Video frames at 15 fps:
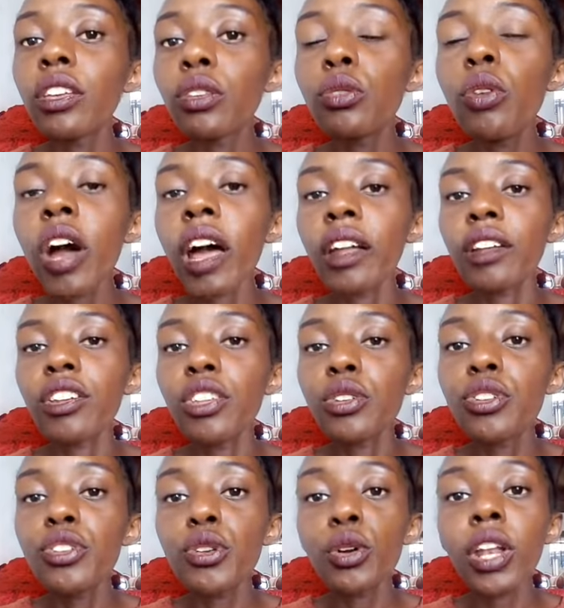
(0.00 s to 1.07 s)
you are
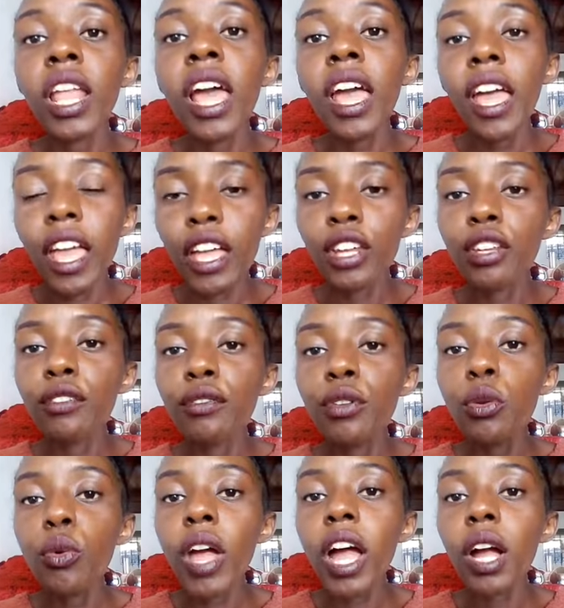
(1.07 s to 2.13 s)
neutral. And if
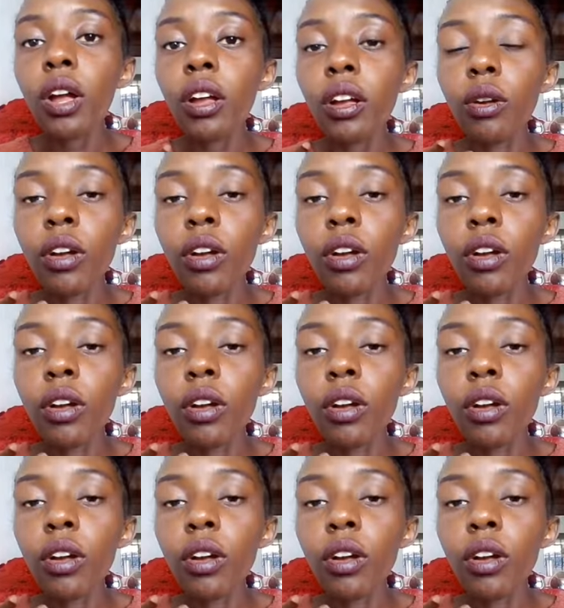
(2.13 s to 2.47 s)
you wear